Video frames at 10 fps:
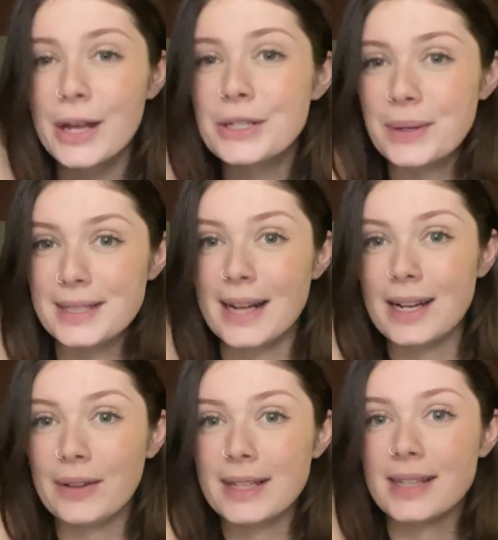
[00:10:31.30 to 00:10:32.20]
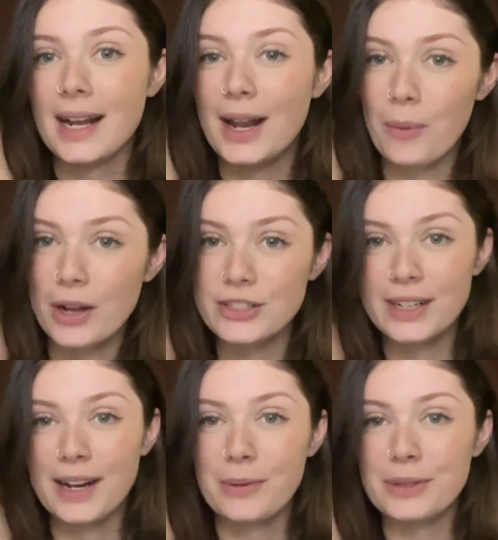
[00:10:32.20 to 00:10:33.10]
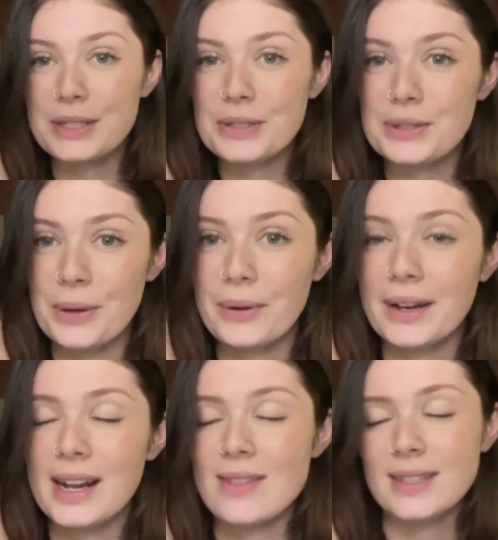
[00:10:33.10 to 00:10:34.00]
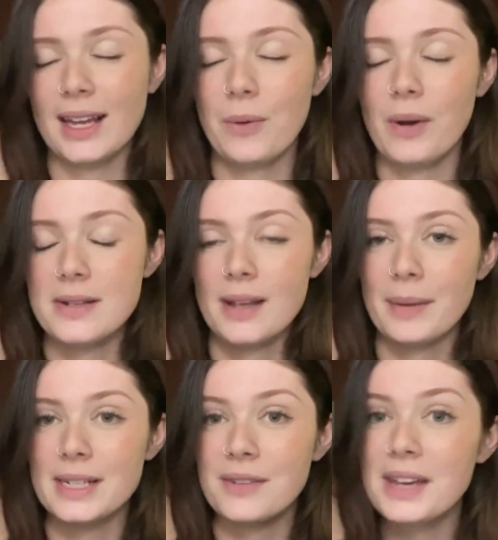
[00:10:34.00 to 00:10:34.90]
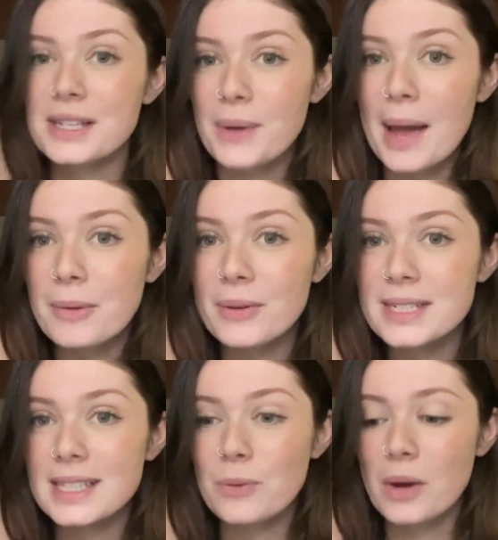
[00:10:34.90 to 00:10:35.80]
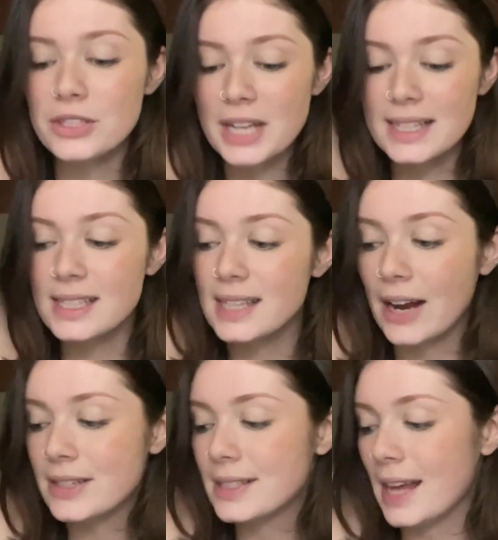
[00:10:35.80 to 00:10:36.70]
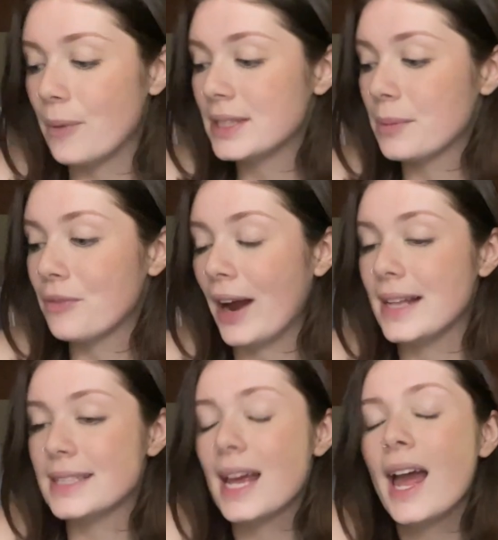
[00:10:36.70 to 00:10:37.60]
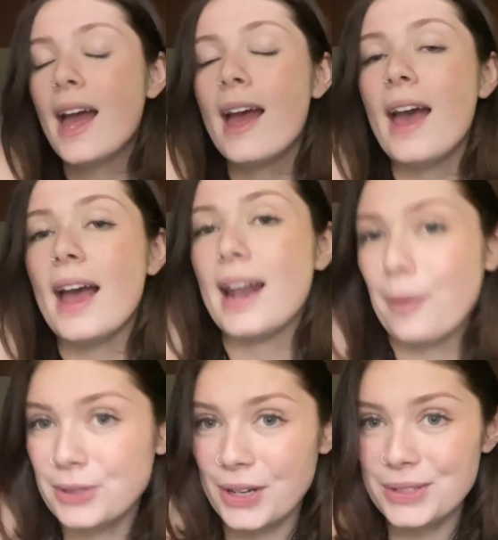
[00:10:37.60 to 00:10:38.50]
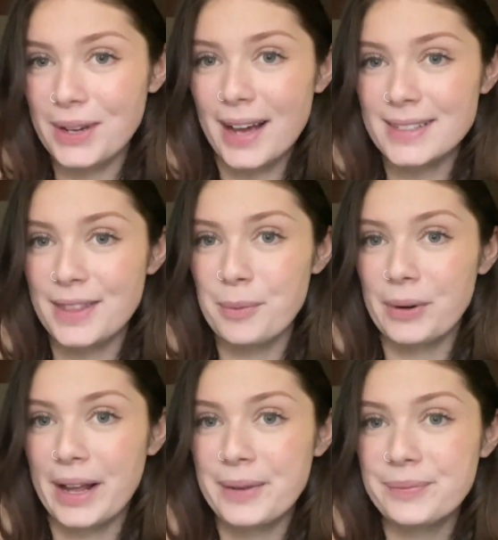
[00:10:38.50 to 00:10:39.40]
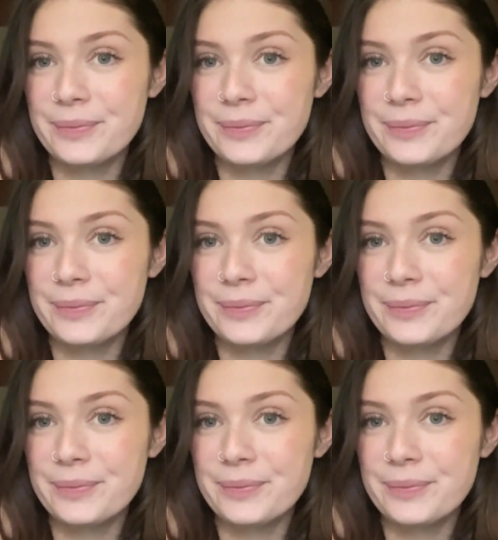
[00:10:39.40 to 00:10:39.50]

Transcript: So I sat down last night and I watched it and it was so good. And the second one is on my TV. So I'm going to sit watch that to Harris is out with some friends. And I will talk to you guys in the morning.